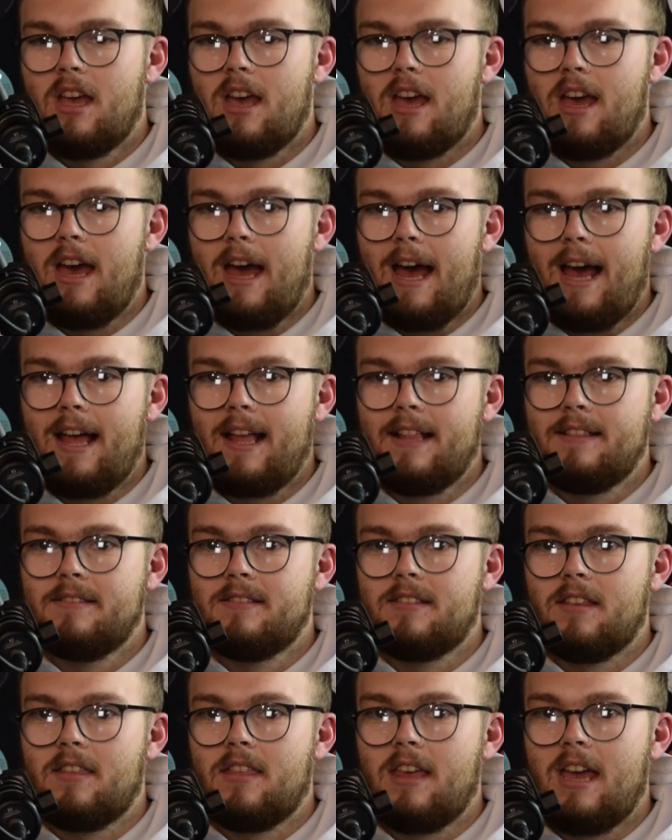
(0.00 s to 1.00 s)
and
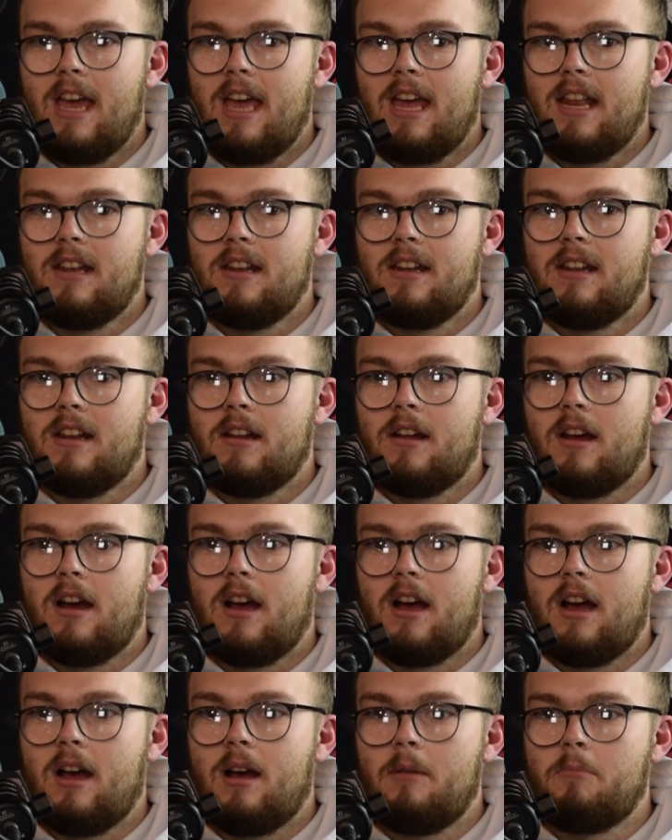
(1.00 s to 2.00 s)
then
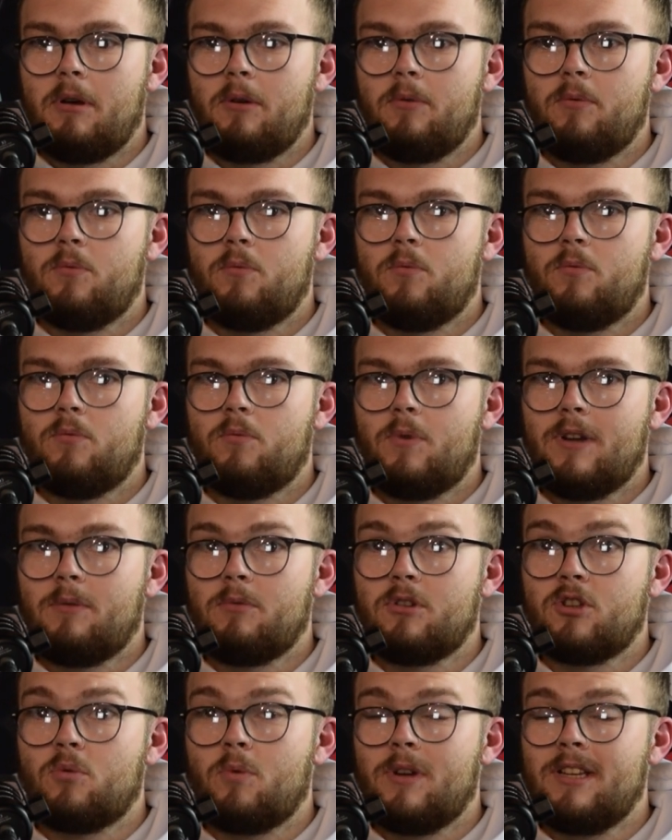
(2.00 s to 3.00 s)
about when I
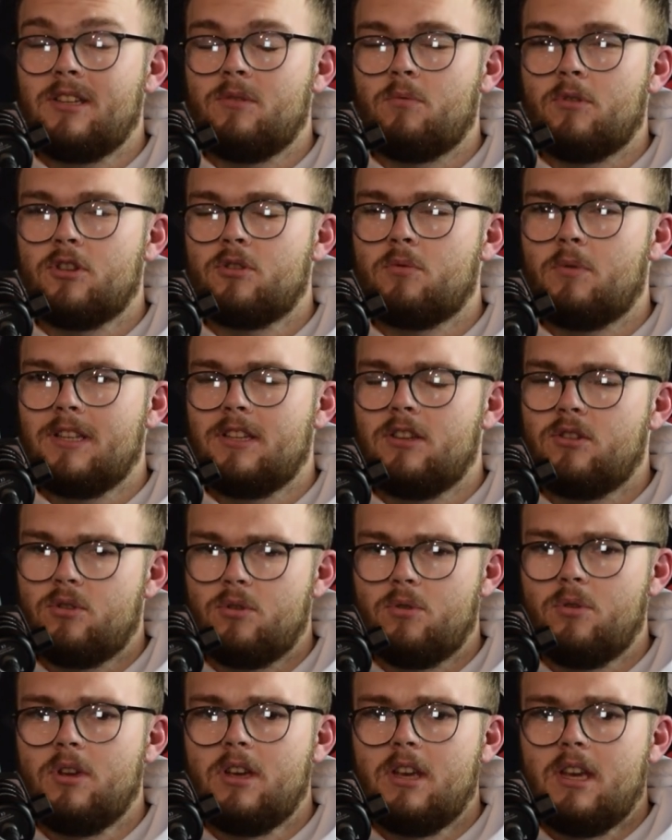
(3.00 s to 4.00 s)
was twenty-one,
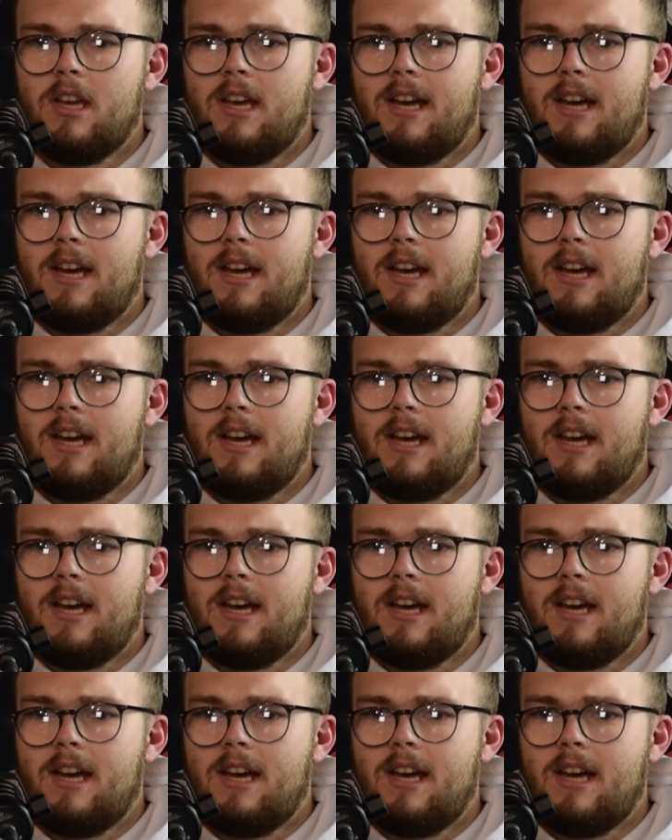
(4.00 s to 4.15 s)
twenty-two,